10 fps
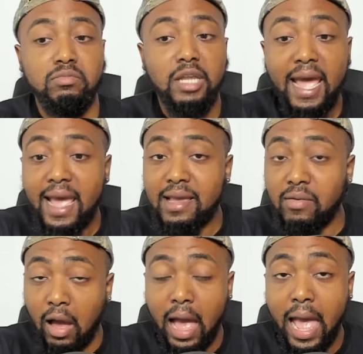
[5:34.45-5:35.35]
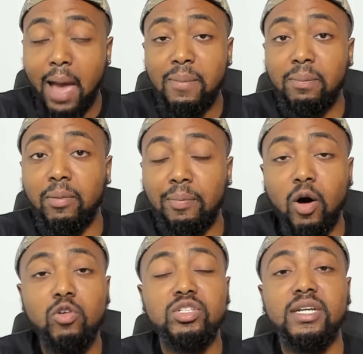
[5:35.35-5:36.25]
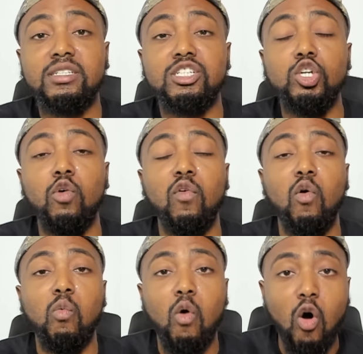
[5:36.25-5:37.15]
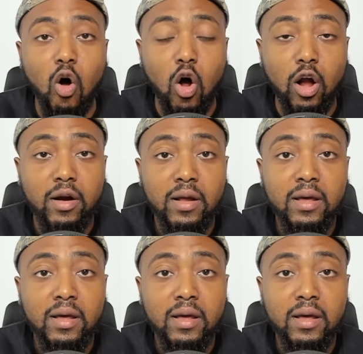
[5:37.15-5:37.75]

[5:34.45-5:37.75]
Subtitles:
they have been proposing civil war